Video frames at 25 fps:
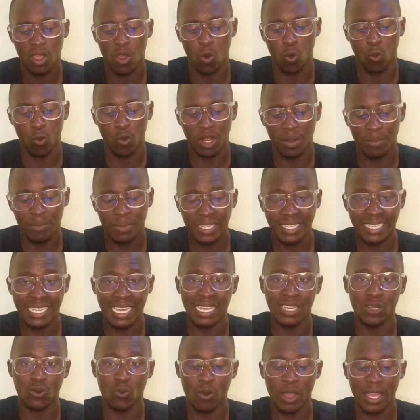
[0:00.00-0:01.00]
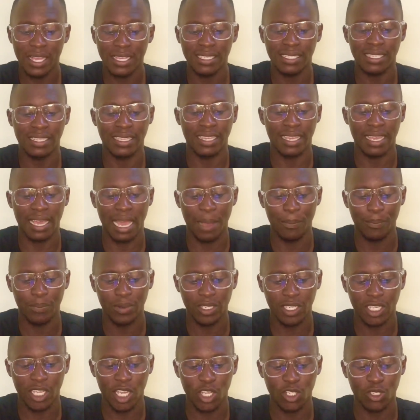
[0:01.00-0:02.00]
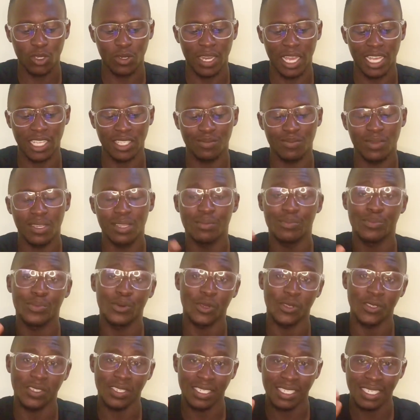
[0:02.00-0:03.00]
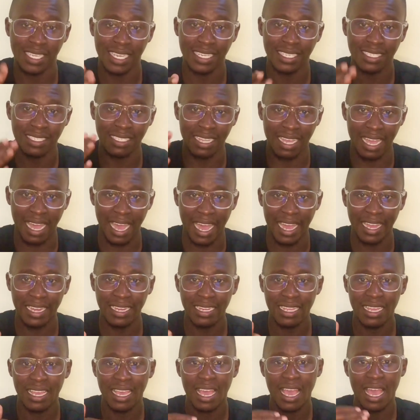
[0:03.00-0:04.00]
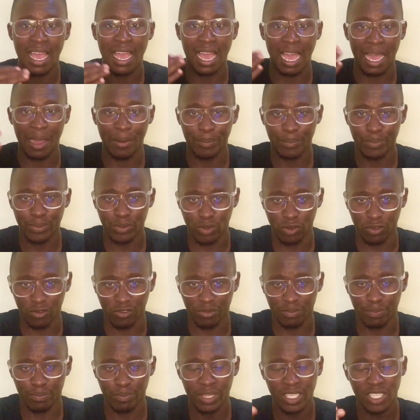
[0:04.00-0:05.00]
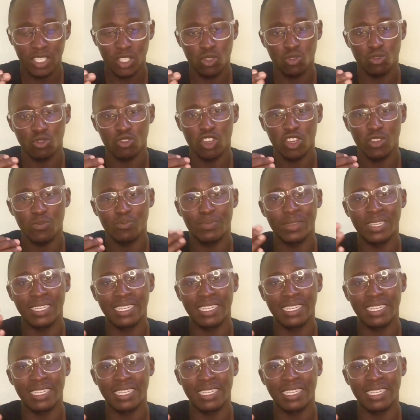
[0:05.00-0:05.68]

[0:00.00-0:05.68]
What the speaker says: will be done once the application has been processed and approved. Please do not be